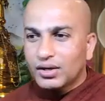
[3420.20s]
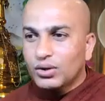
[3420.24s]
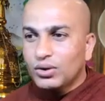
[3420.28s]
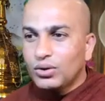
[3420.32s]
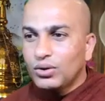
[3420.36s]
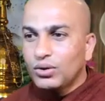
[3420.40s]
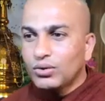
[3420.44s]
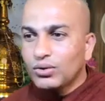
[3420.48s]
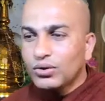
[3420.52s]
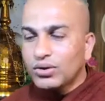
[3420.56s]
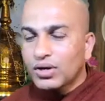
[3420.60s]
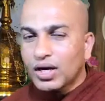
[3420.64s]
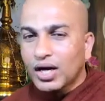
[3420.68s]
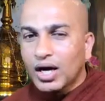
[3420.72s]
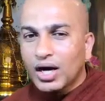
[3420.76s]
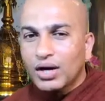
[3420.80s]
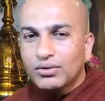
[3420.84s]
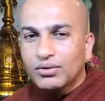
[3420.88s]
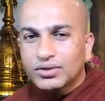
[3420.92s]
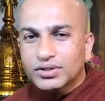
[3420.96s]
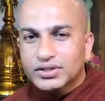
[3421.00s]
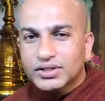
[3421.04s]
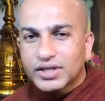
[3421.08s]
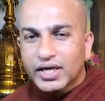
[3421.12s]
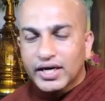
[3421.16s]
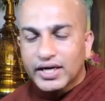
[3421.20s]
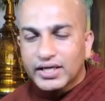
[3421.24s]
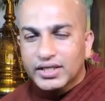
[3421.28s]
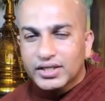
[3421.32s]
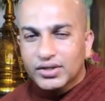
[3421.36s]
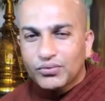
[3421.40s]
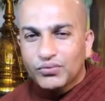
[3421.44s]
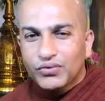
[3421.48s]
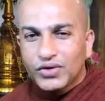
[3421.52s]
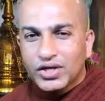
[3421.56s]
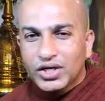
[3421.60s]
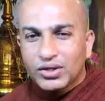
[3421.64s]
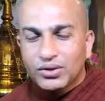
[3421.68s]
looked outside the
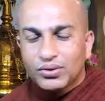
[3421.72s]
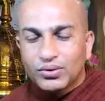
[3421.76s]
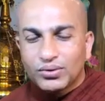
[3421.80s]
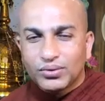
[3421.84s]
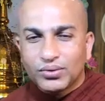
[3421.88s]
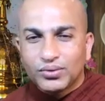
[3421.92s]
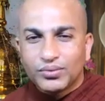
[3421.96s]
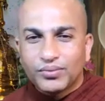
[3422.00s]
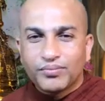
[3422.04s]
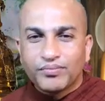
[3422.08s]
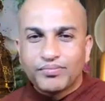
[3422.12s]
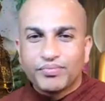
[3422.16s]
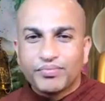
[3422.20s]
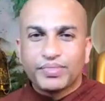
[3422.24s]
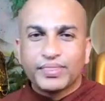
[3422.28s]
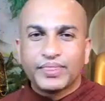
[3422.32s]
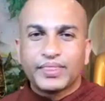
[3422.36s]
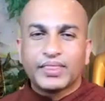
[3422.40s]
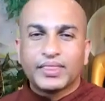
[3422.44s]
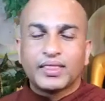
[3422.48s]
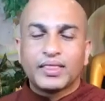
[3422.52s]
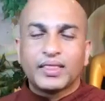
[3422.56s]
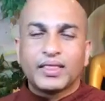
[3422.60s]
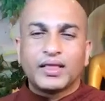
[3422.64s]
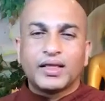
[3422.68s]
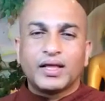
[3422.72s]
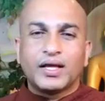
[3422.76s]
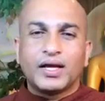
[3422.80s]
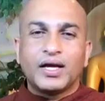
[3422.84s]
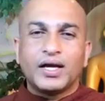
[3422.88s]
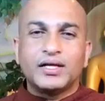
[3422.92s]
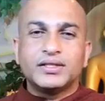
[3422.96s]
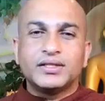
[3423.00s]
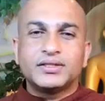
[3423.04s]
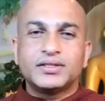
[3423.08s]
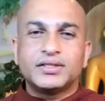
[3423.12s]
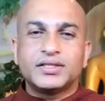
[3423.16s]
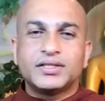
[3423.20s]
window
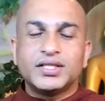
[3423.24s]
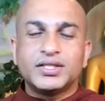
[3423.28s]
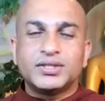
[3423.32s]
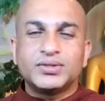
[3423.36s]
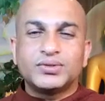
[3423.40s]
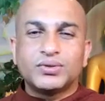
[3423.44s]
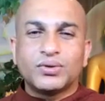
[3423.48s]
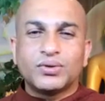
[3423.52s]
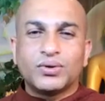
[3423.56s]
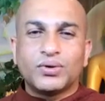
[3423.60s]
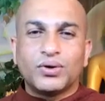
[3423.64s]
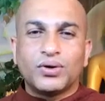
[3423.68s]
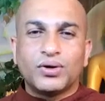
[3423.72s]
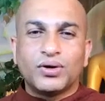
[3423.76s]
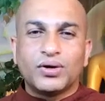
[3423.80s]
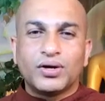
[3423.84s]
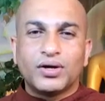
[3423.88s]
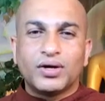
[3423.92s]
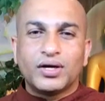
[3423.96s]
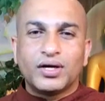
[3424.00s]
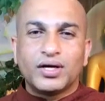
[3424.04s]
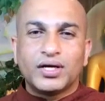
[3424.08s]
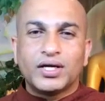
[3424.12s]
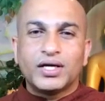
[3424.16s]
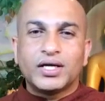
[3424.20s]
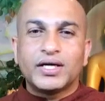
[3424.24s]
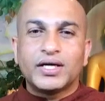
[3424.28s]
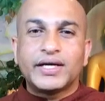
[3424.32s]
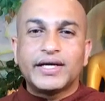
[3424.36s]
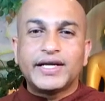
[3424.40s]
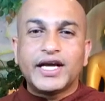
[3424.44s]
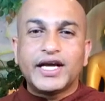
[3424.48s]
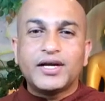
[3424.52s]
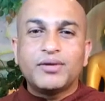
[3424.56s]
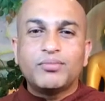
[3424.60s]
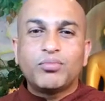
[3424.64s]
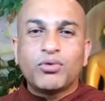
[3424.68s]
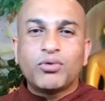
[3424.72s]
and she saw a
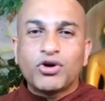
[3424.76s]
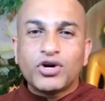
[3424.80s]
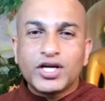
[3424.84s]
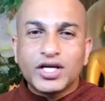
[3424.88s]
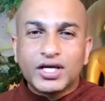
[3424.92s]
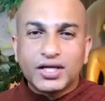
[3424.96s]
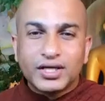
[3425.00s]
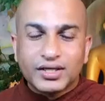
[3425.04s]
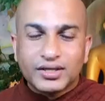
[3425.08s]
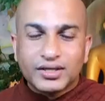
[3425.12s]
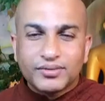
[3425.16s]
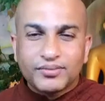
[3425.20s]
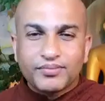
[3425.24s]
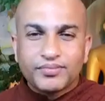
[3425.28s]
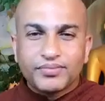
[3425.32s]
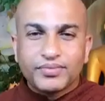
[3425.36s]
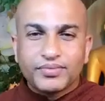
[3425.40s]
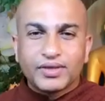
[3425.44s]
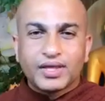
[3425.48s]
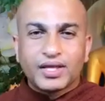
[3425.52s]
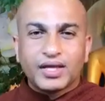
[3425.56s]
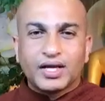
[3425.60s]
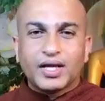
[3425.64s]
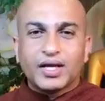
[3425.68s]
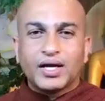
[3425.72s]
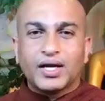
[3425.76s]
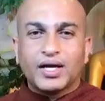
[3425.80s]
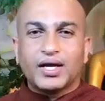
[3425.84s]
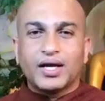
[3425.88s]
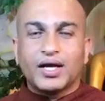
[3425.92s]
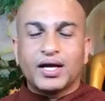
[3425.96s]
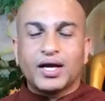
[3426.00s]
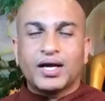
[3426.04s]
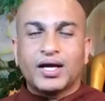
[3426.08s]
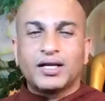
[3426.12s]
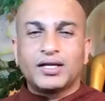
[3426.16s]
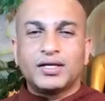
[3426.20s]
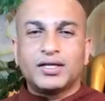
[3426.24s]
dead body
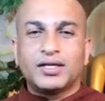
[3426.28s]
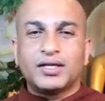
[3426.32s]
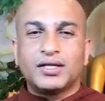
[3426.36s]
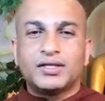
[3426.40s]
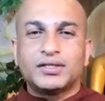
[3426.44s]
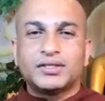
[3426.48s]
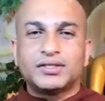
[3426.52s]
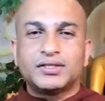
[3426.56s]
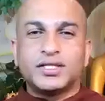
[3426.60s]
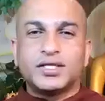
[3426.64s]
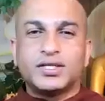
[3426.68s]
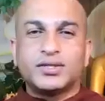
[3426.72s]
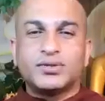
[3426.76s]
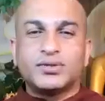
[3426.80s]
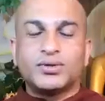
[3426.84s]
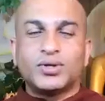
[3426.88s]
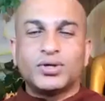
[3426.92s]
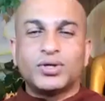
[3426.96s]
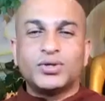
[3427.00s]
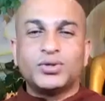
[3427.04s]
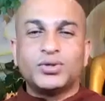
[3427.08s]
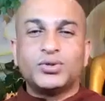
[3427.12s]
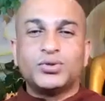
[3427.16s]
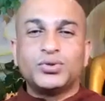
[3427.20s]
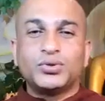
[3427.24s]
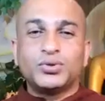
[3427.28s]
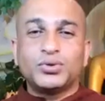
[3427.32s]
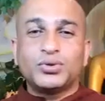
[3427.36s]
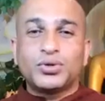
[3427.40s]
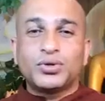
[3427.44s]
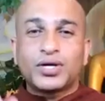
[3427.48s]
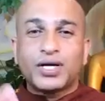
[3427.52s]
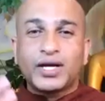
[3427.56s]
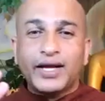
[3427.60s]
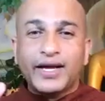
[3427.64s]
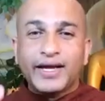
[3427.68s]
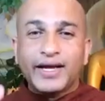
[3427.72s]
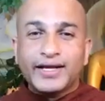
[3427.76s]
and she told, You
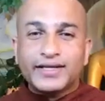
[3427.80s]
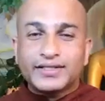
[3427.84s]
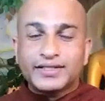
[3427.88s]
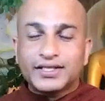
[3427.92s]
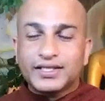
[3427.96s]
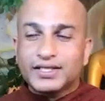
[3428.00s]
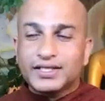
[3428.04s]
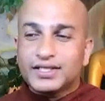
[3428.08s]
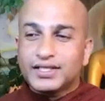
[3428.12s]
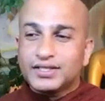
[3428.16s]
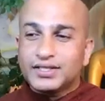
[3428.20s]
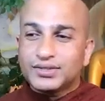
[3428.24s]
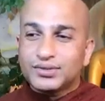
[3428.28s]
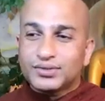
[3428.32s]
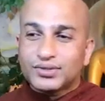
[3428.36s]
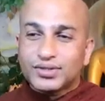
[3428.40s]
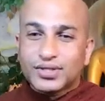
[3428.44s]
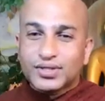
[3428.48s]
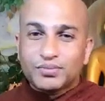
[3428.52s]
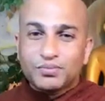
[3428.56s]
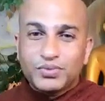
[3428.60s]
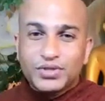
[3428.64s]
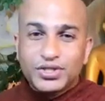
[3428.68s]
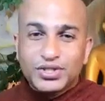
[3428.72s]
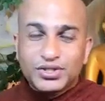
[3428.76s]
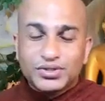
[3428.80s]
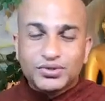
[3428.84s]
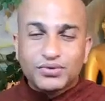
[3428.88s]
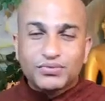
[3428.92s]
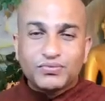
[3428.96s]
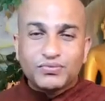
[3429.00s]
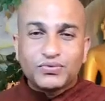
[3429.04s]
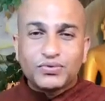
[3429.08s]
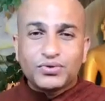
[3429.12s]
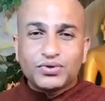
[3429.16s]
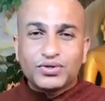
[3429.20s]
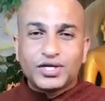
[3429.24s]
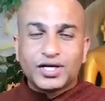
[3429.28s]
crazy, it is not a piece of
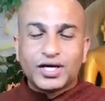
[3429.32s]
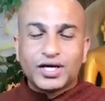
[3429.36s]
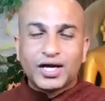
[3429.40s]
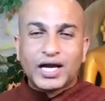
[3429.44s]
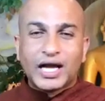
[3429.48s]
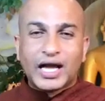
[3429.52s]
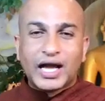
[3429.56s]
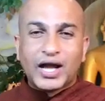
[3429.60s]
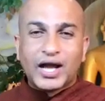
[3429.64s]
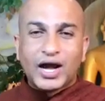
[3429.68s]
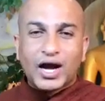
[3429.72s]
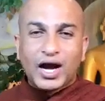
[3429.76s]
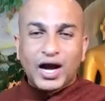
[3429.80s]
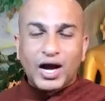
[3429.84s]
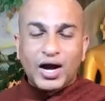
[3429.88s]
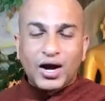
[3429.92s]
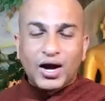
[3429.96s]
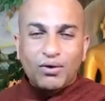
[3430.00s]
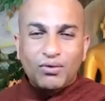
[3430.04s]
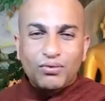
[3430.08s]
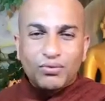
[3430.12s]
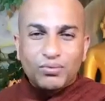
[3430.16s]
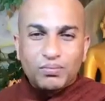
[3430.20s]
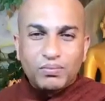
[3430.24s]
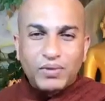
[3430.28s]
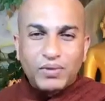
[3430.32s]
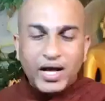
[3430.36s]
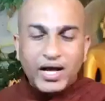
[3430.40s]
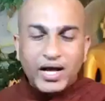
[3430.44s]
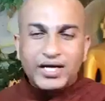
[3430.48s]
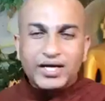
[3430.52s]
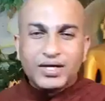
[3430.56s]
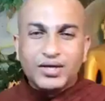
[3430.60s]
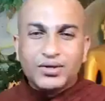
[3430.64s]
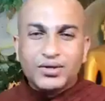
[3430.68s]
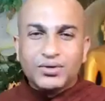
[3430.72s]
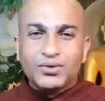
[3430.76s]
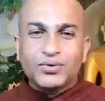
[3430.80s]
wood. How
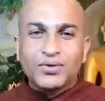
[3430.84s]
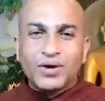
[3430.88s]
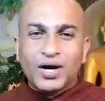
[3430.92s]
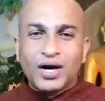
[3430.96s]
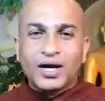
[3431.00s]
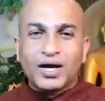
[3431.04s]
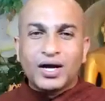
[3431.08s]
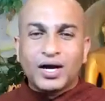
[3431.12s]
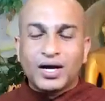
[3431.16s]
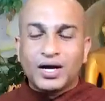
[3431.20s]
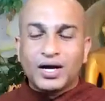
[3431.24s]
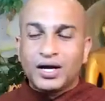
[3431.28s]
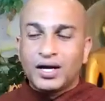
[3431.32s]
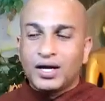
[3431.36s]
blind you are.